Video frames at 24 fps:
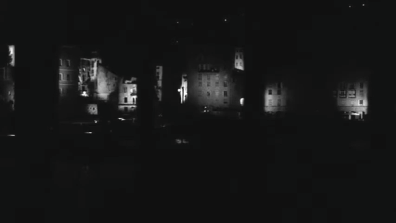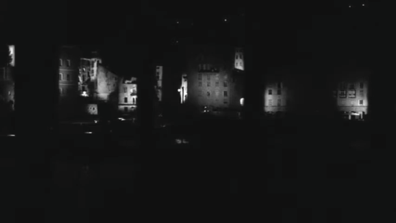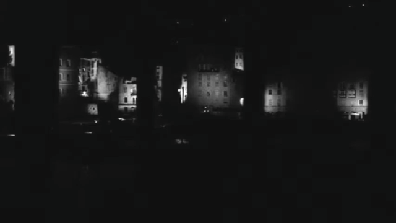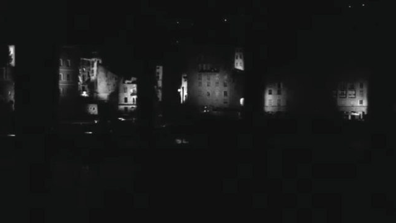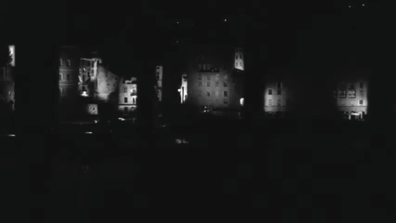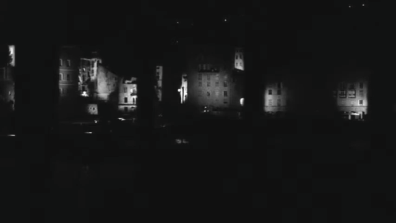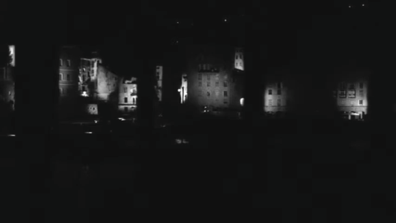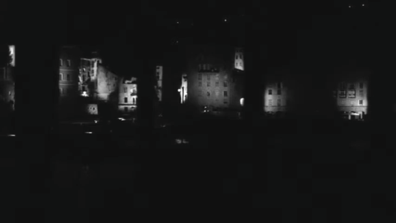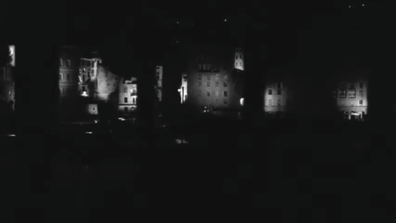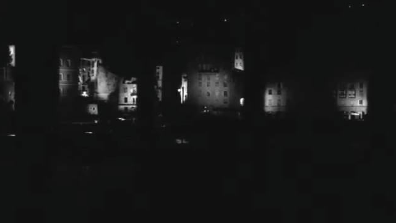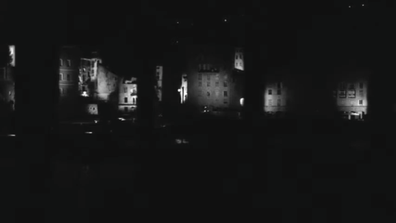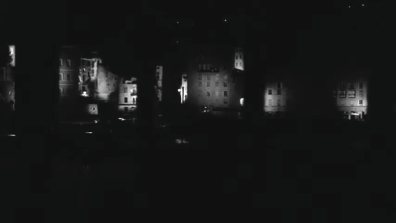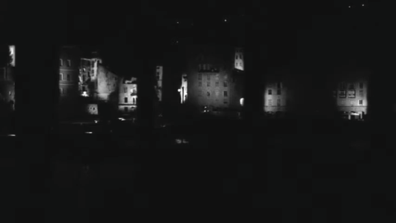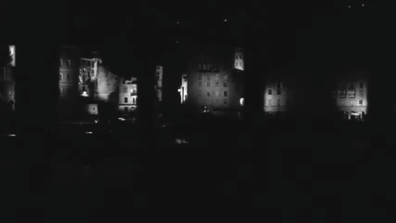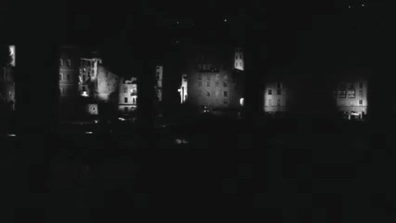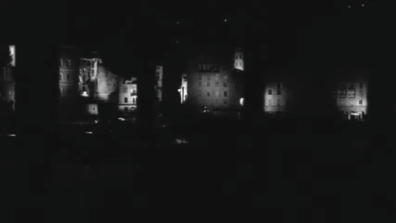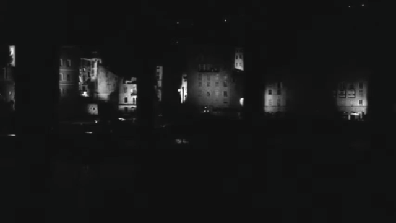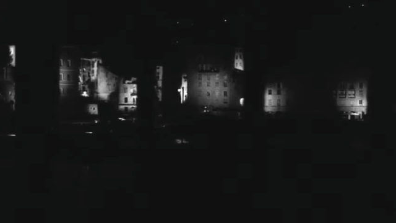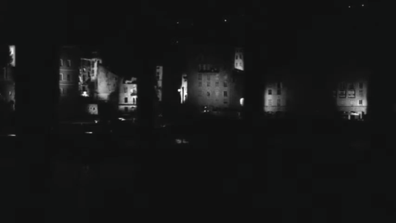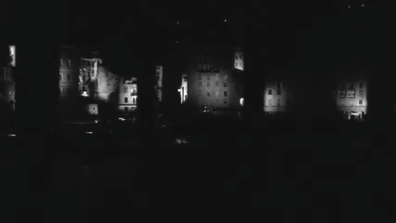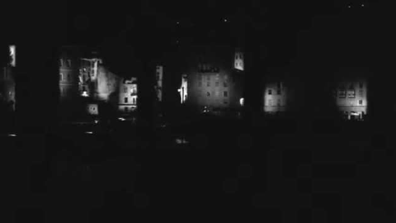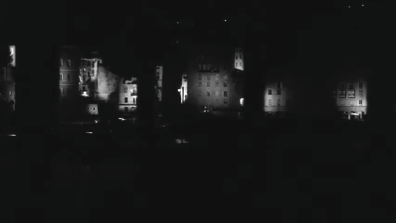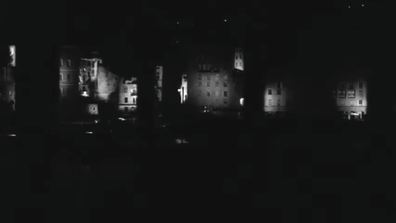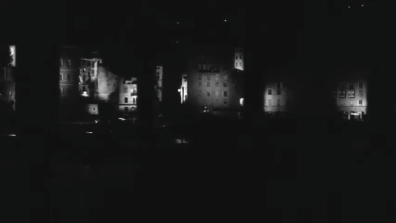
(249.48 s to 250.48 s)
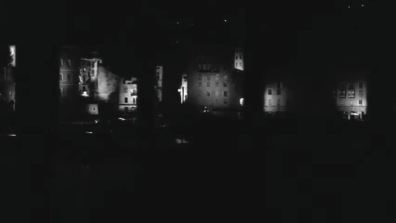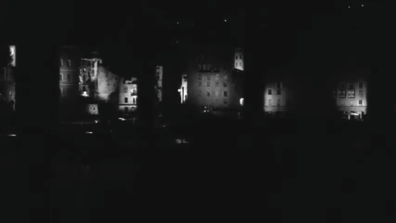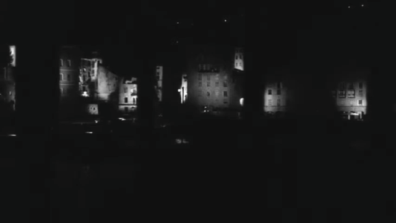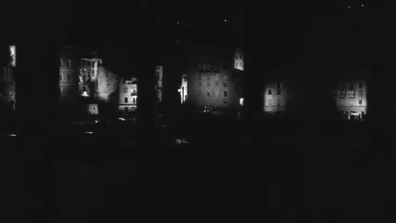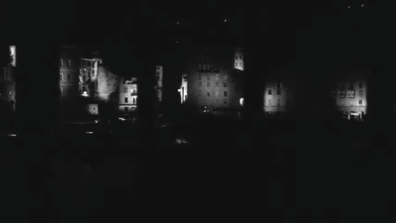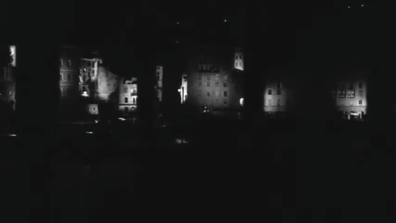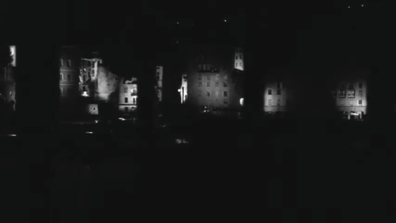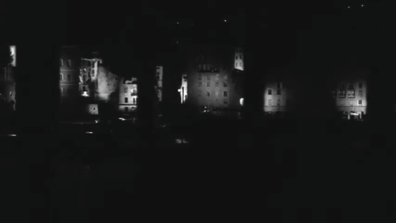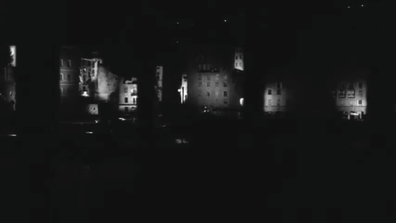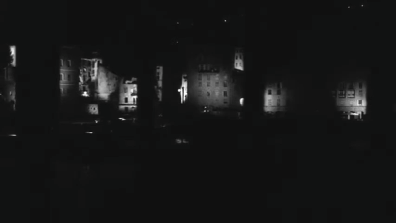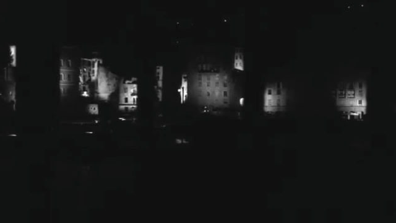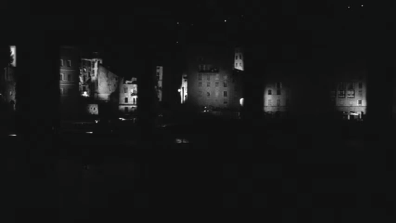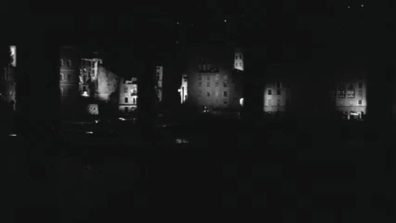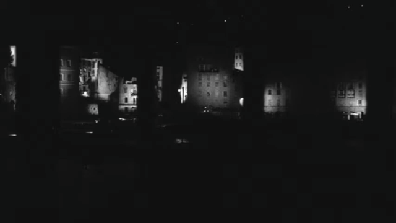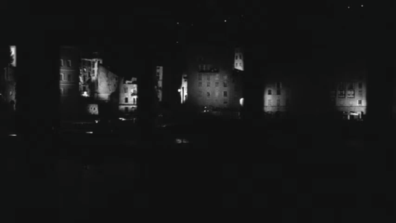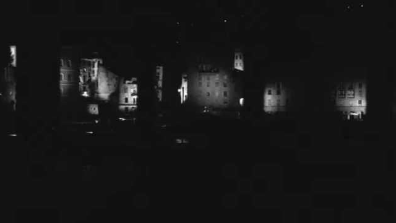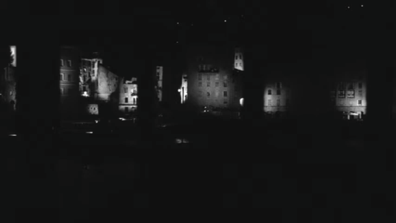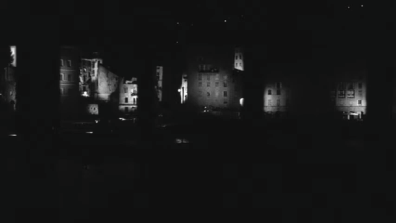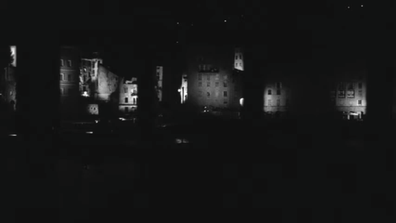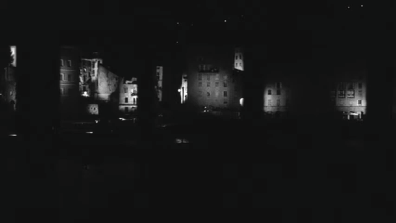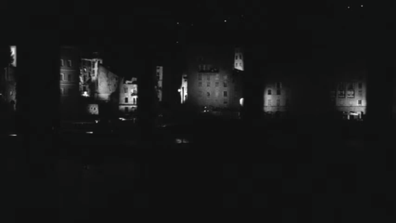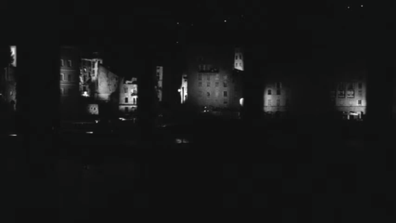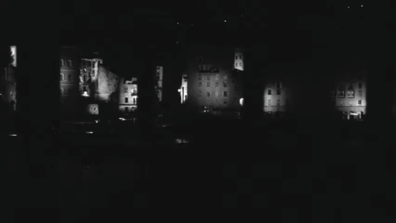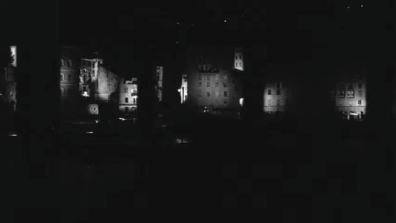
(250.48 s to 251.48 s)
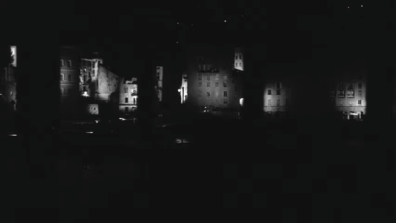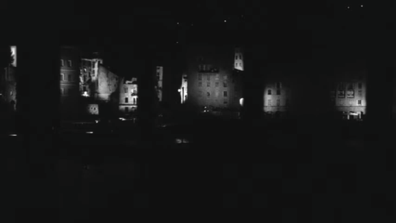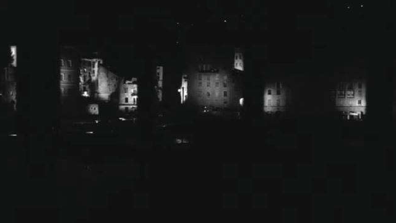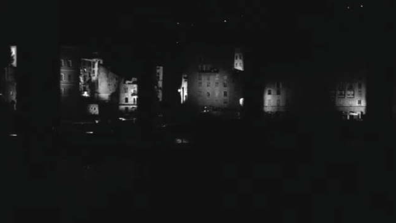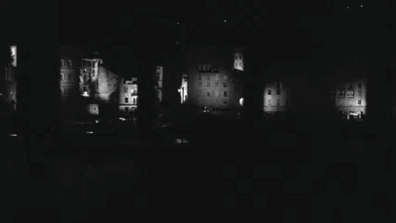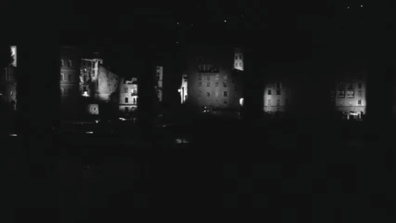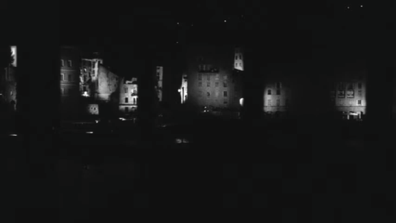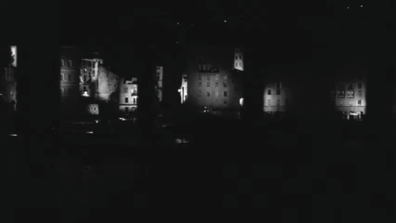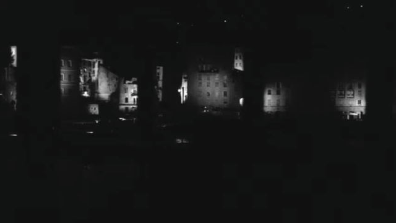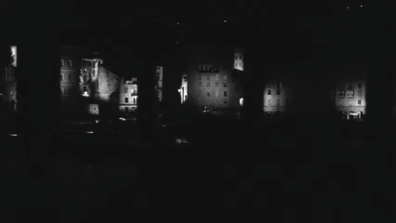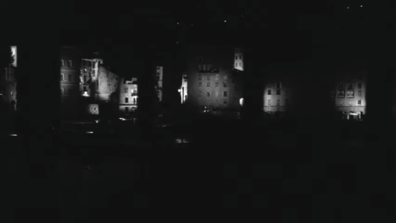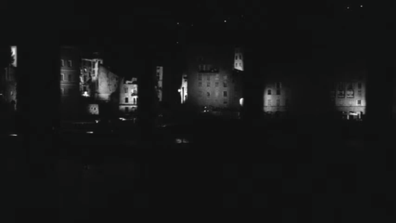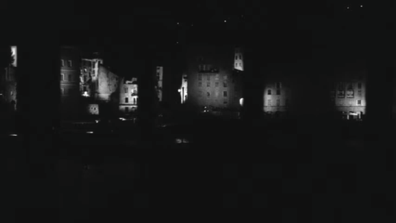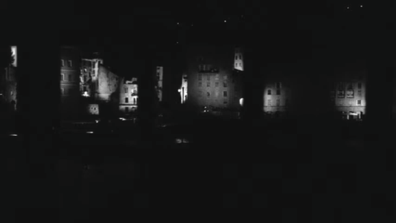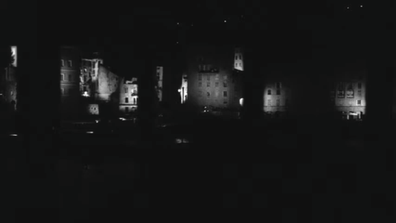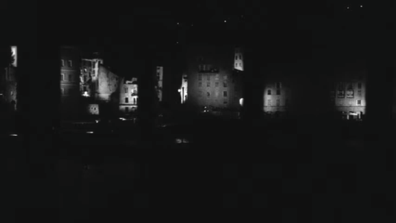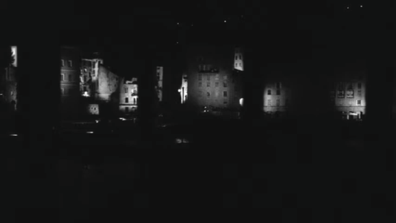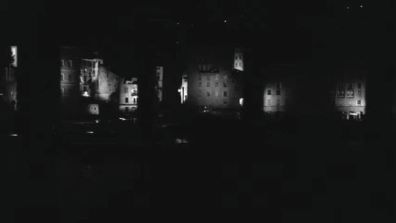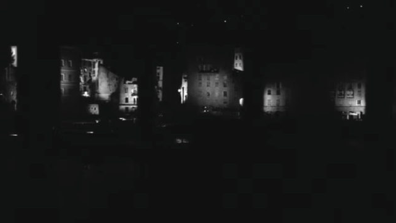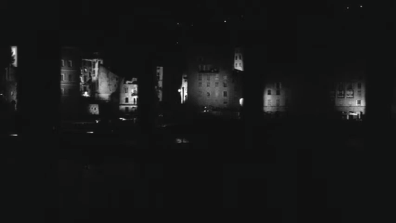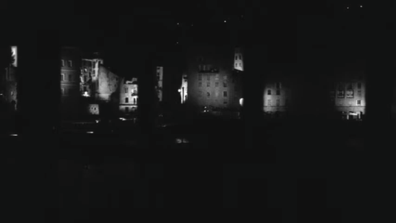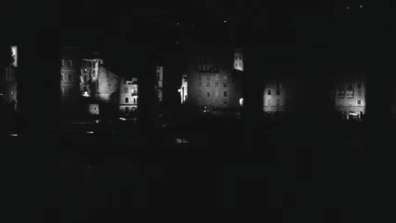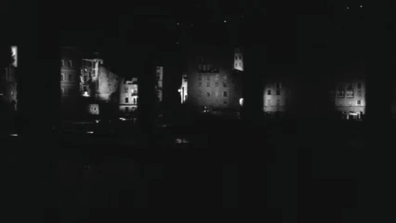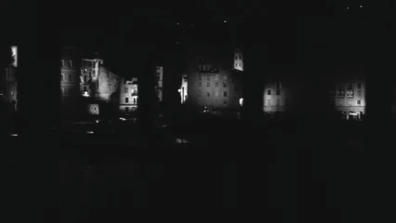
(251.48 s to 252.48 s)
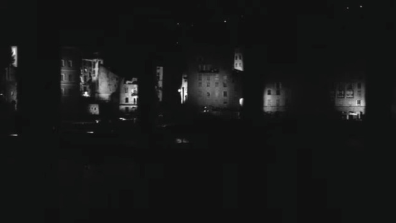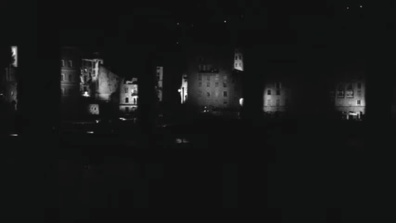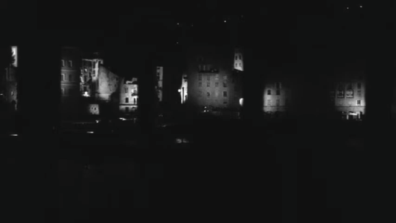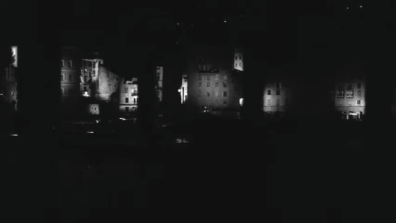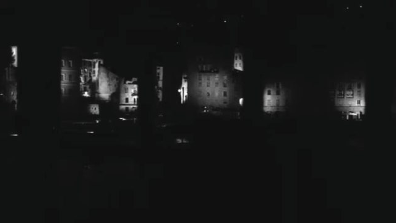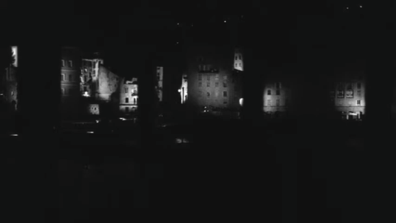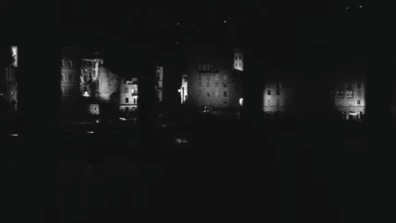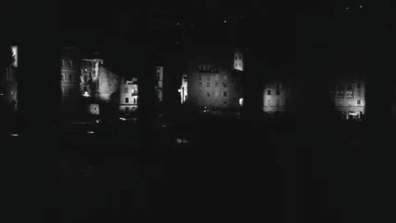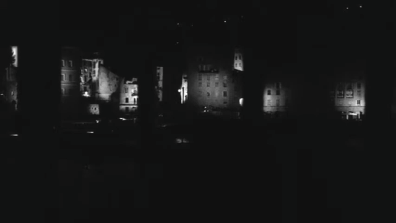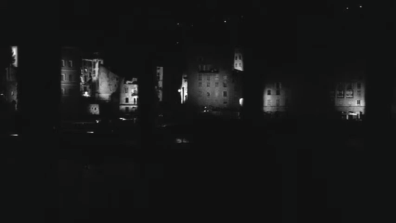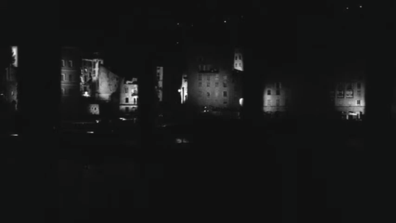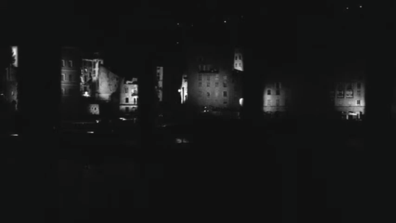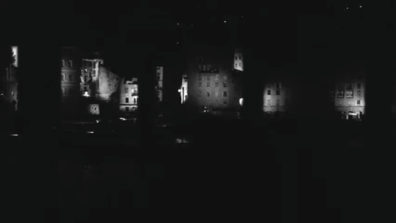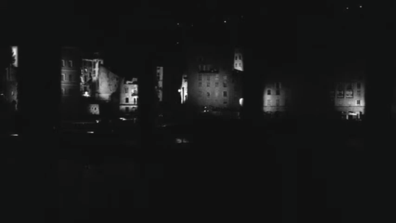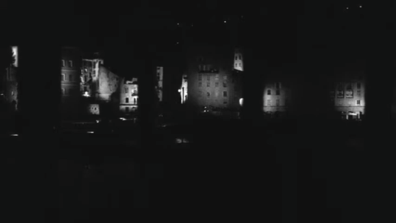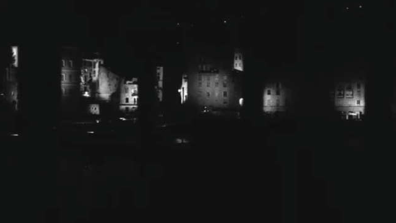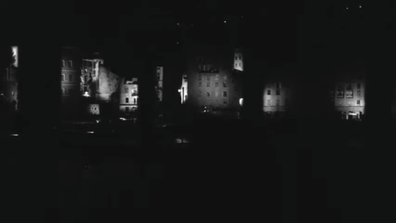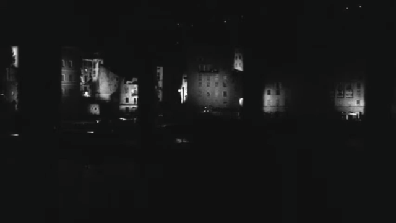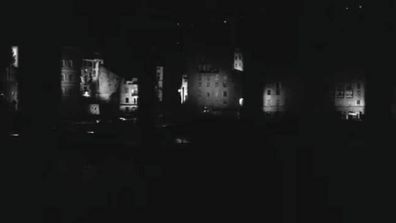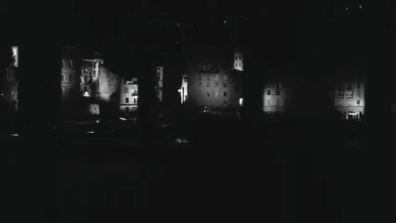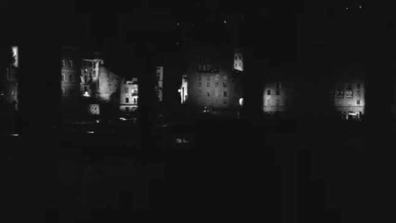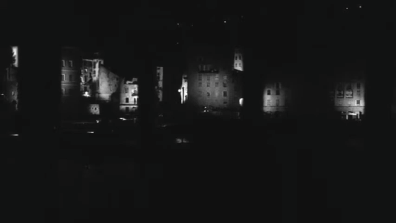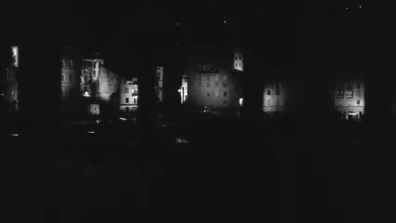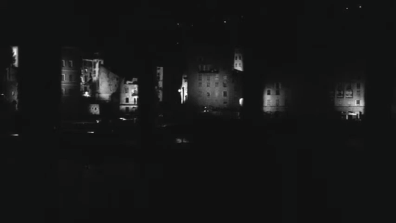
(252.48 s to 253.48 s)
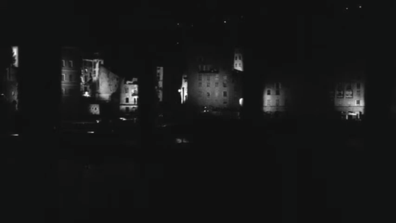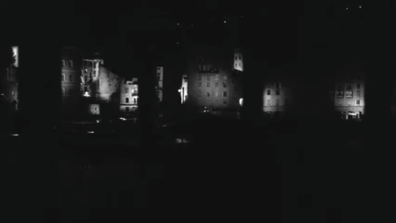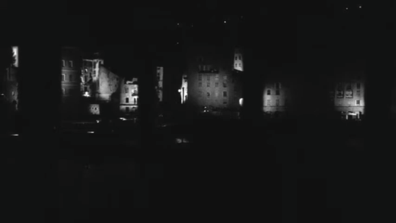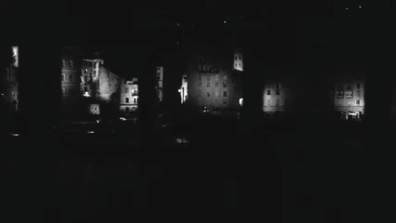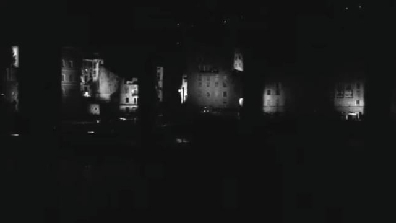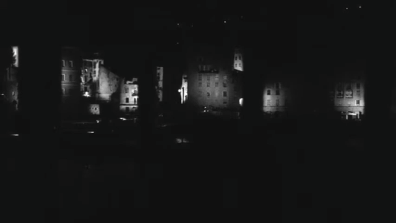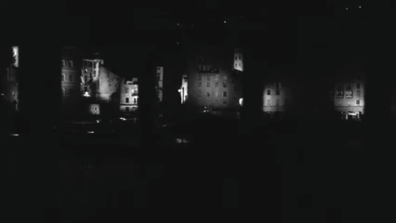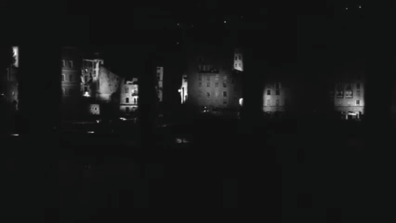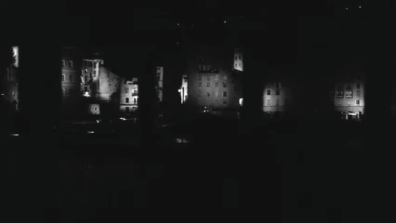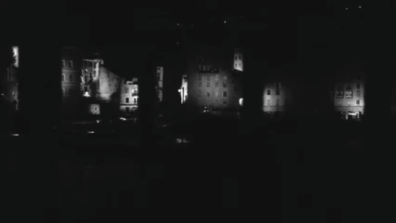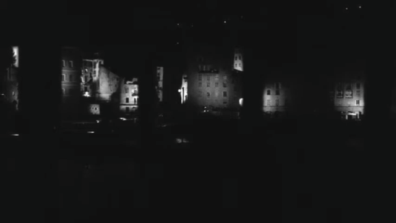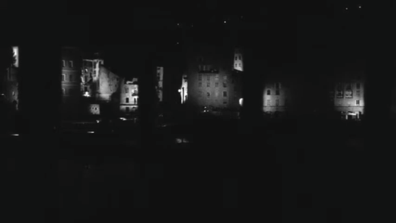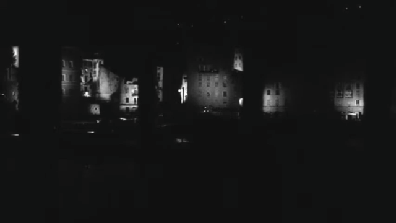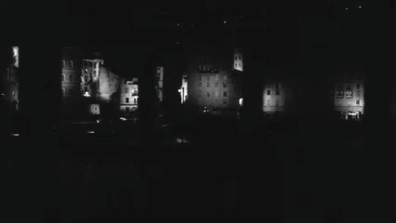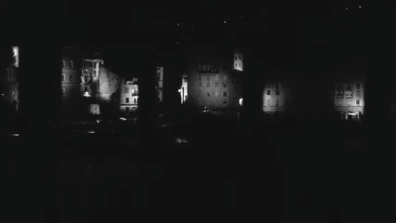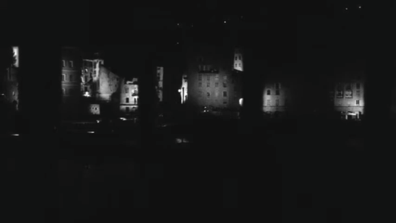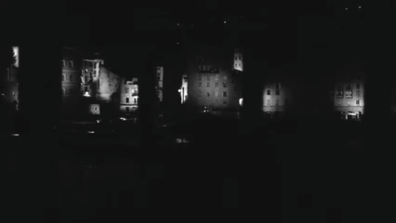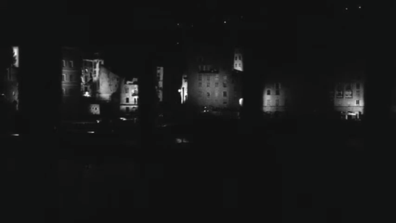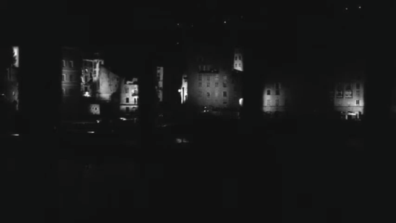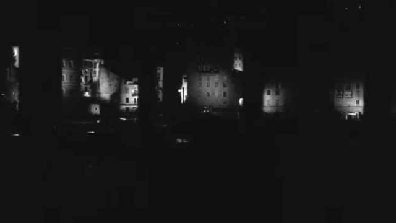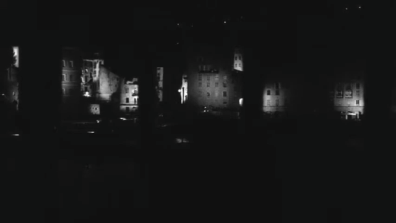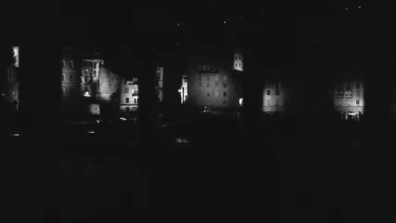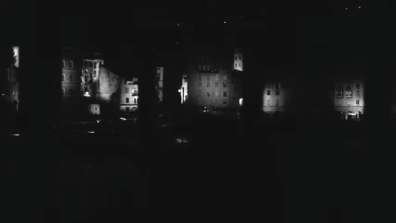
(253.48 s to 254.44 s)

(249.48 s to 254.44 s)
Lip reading: No face is visible, so there are no lips to read.